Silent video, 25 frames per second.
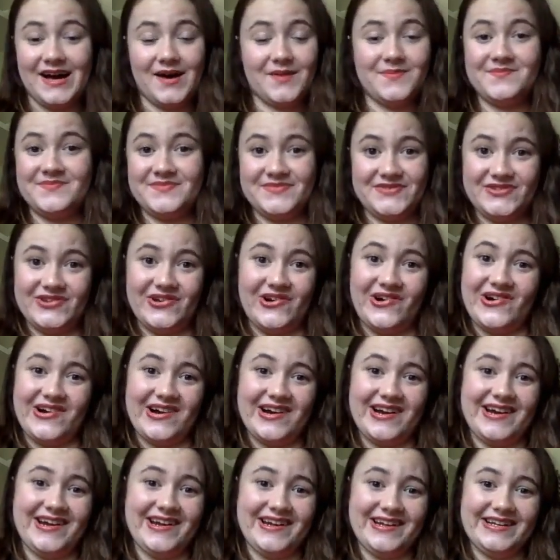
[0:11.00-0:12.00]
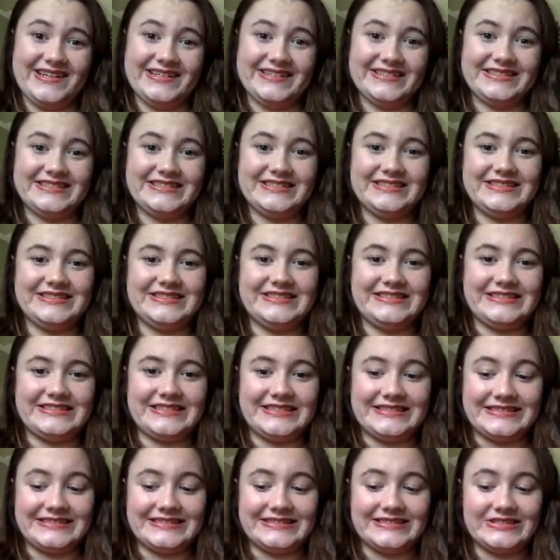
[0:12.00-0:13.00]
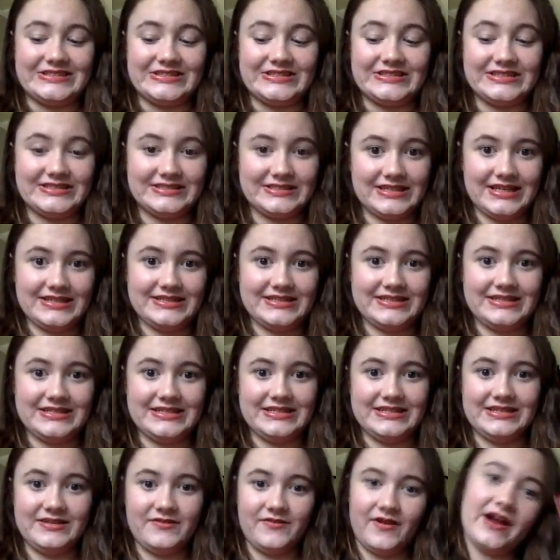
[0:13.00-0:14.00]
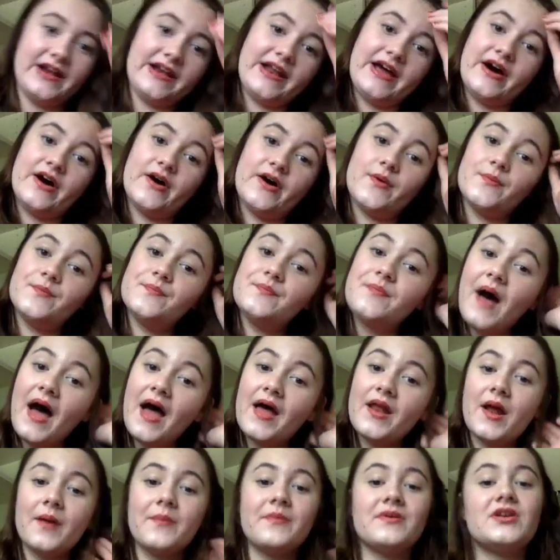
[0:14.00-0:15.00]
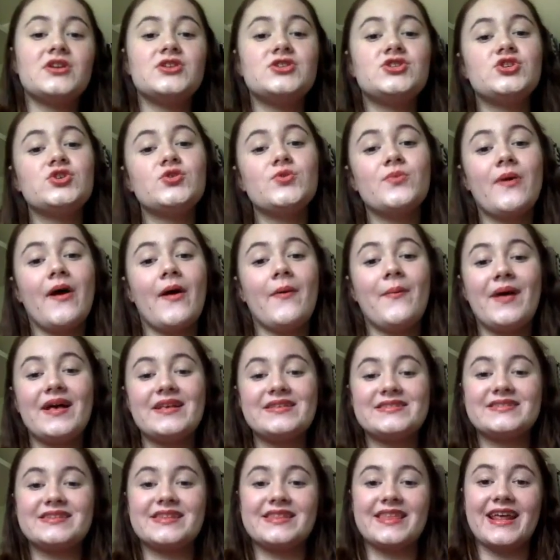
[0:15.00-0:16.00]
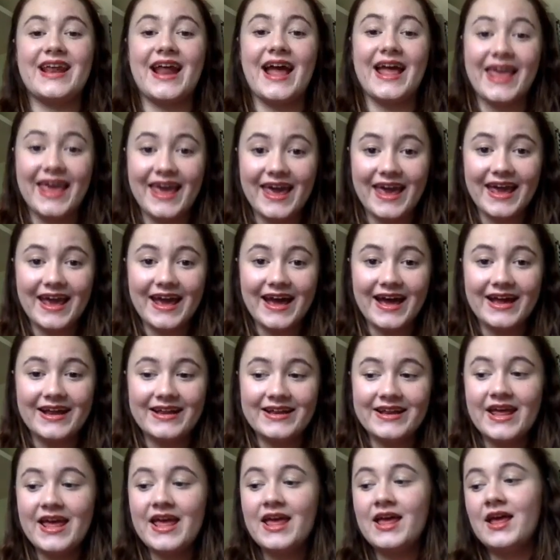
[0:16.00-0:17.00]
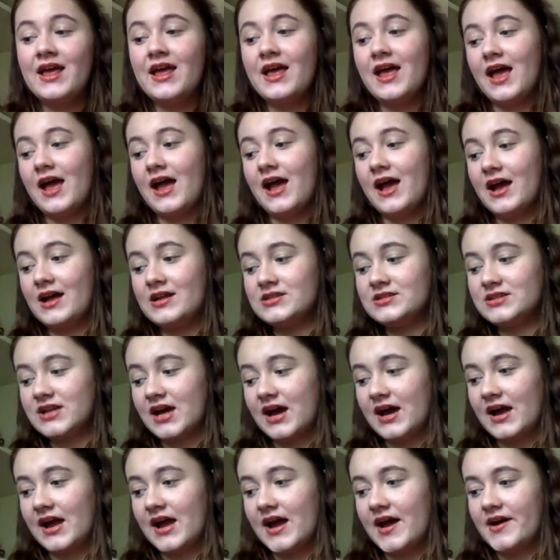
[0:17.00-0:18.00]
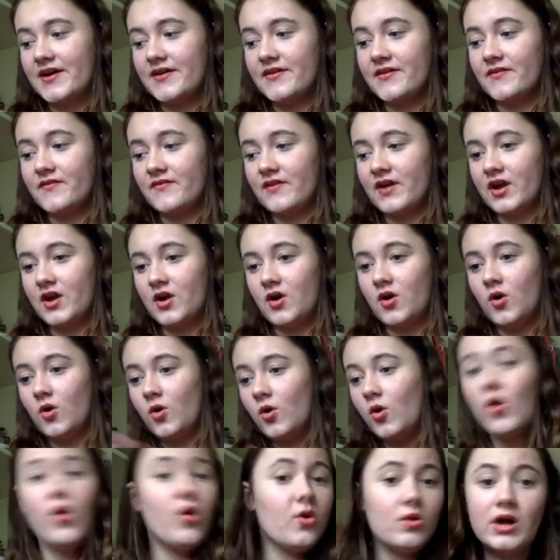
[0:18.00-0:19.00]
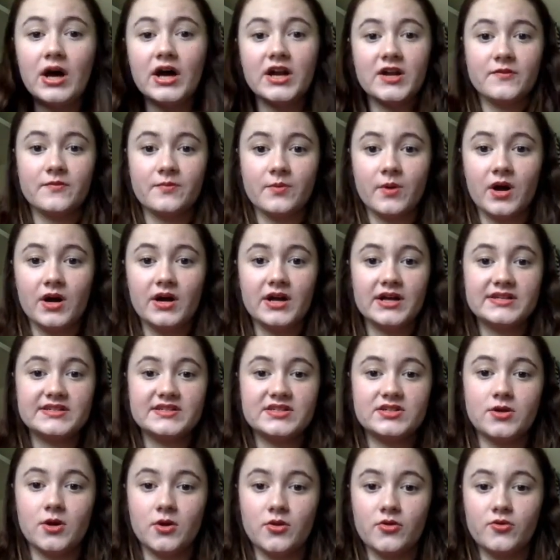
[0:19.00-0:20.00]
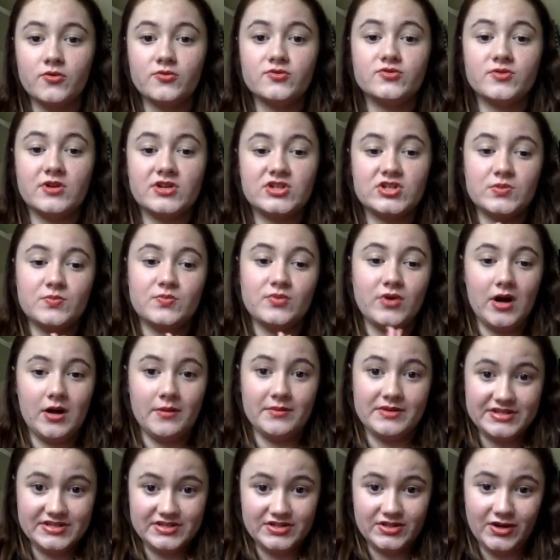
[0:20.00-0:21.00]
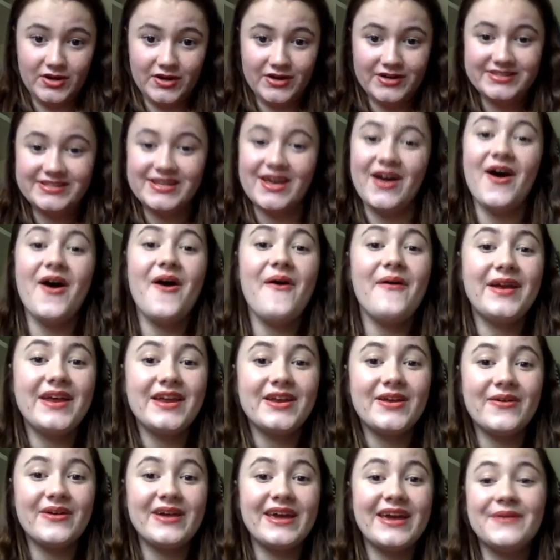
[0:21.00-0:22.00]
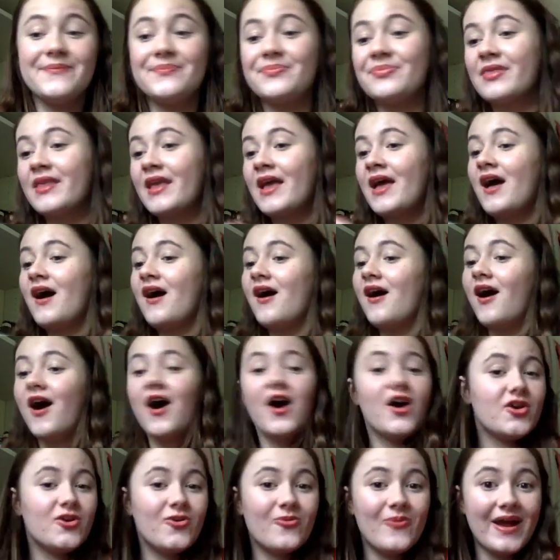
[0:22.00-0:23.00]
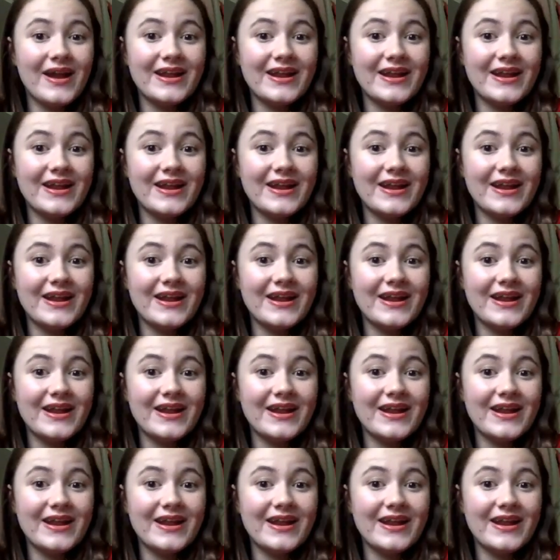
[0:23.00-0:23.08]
I'm sorry. It's a little disgusting right now, but I'm gonna do my best that I can, and I have a whole lot of products to go through, so I should probably start. Okie dokie. Are you